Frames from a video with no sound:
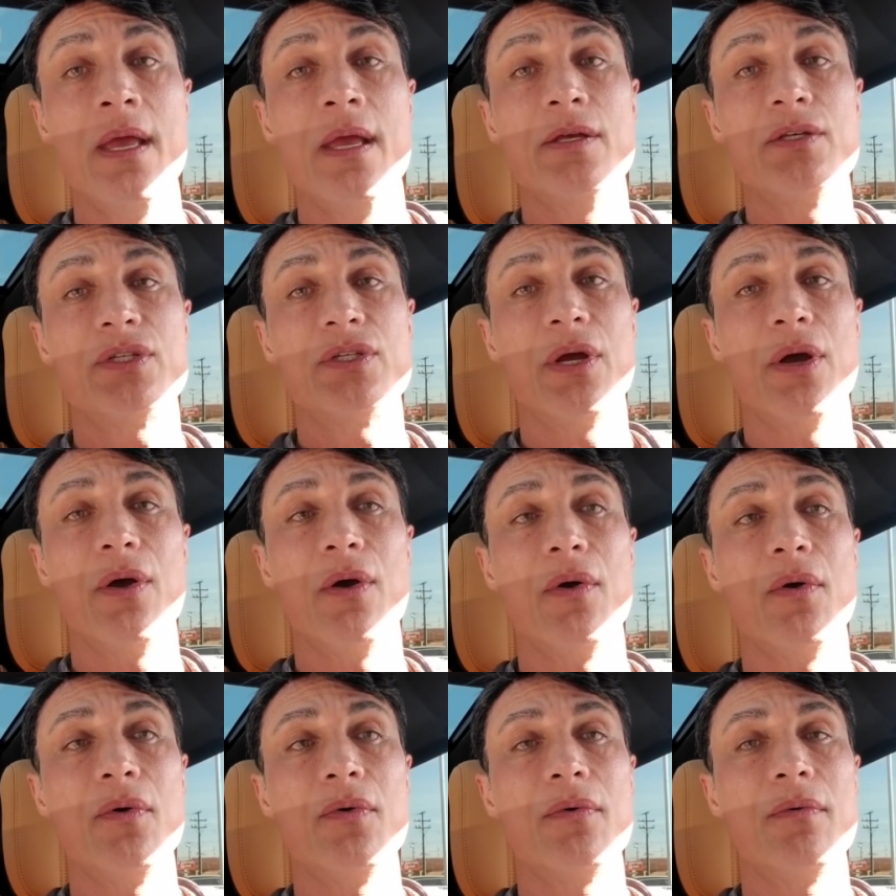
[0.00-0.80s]

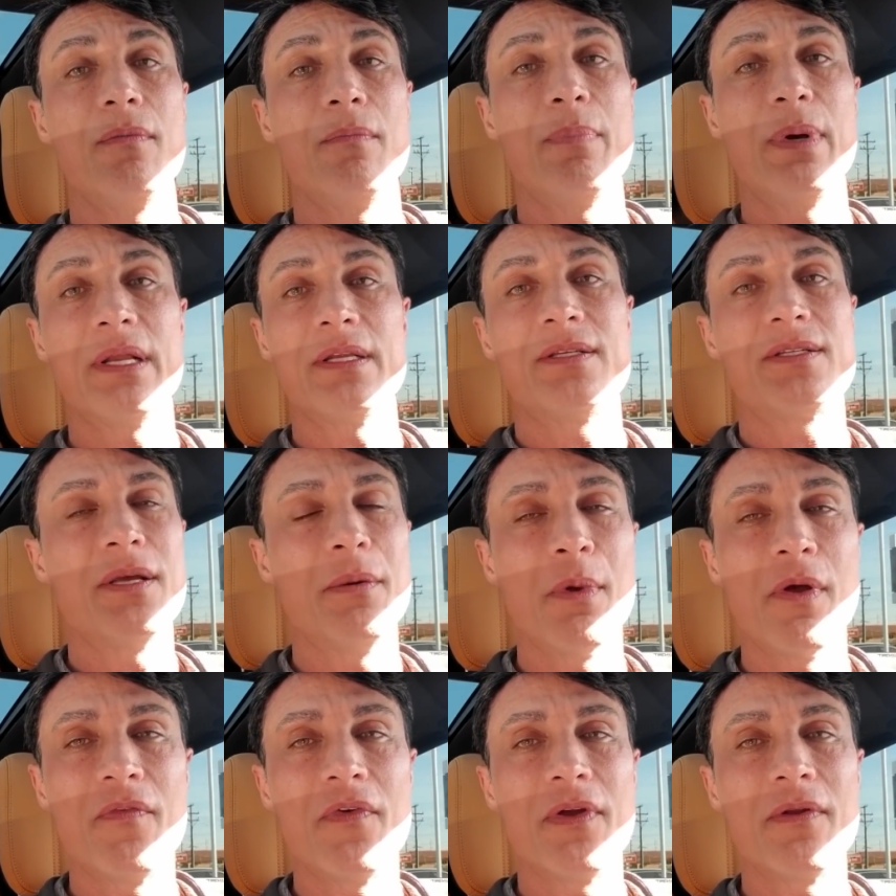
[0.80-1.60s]
So, but
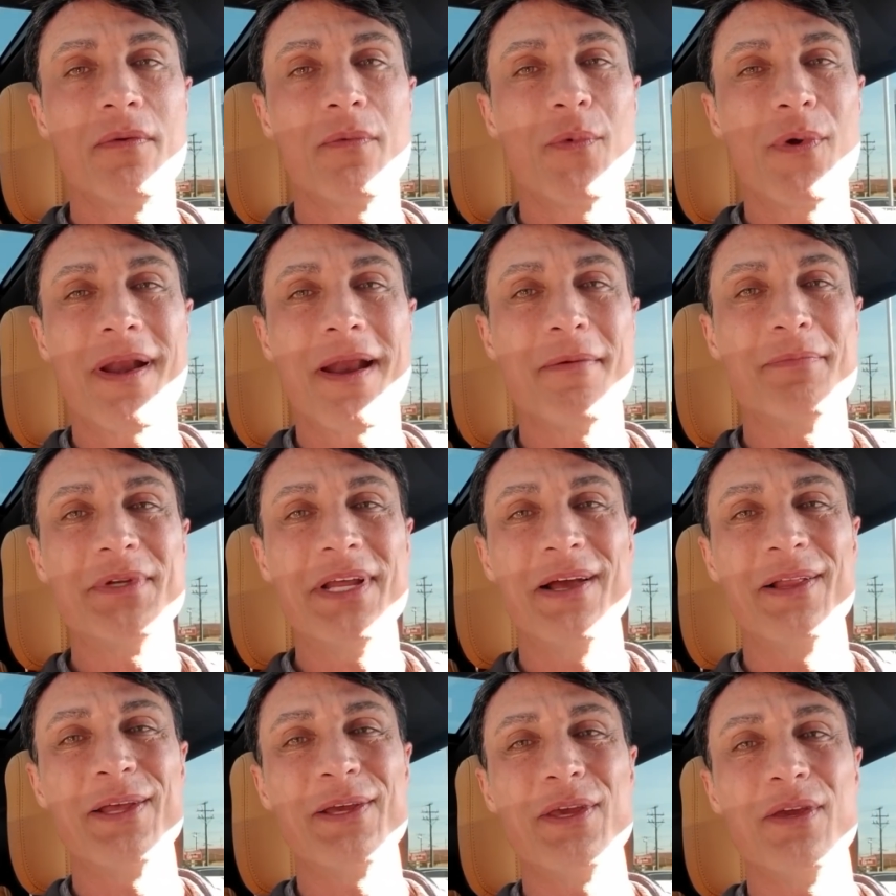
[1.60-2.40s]
some of it, when I'm
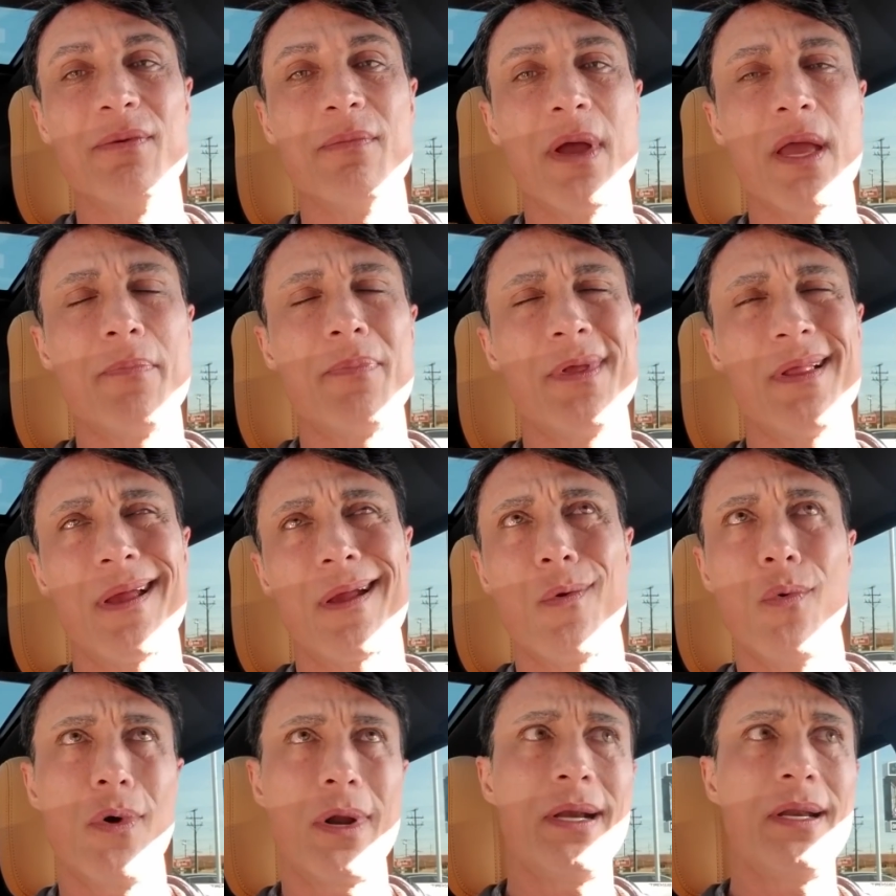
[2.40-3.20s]
telling you, might be like,
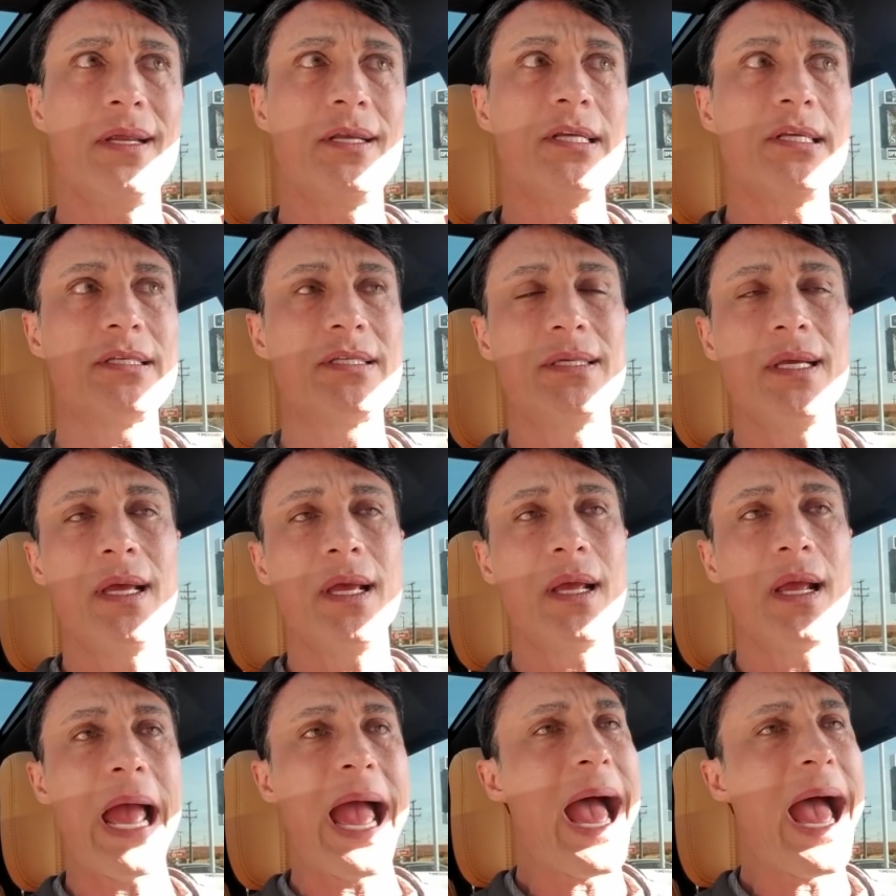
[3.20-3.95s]
what did he just say?